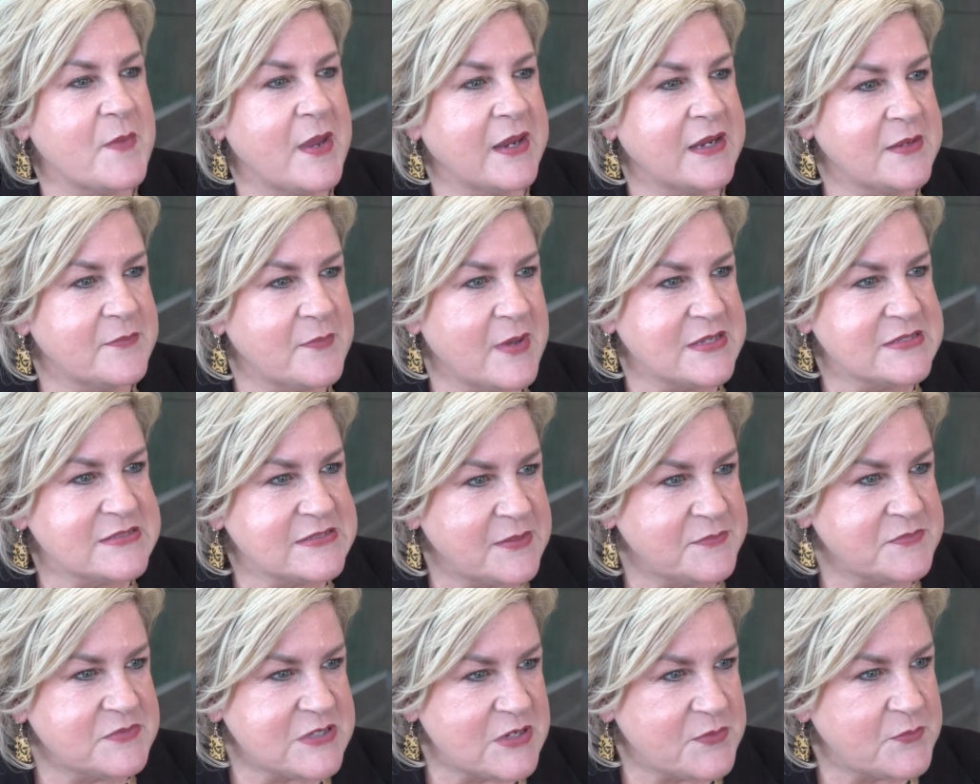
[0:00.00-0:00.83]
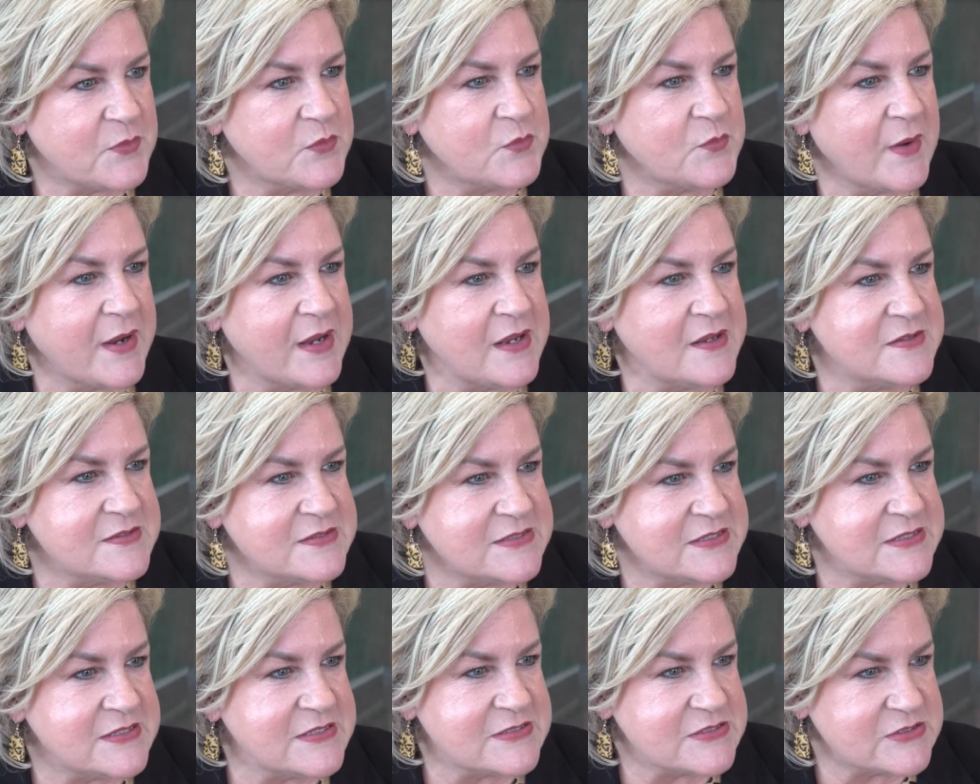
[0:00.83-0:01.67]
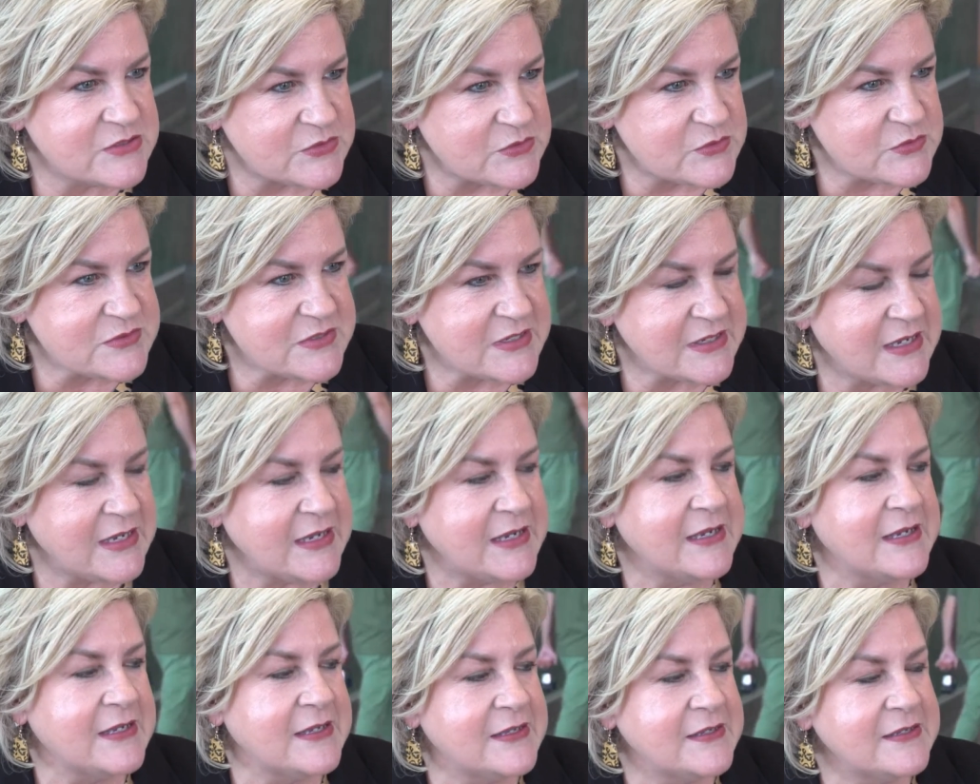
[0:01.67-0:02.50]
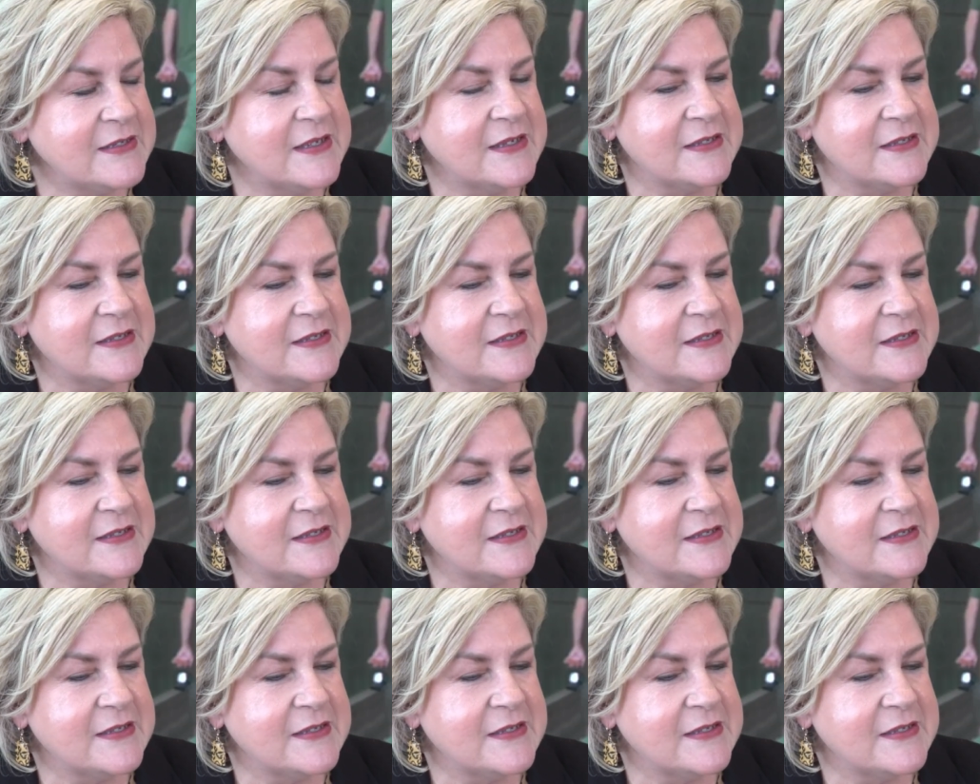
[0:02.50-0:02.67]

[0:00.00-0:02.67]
making my September rounds in the schools again.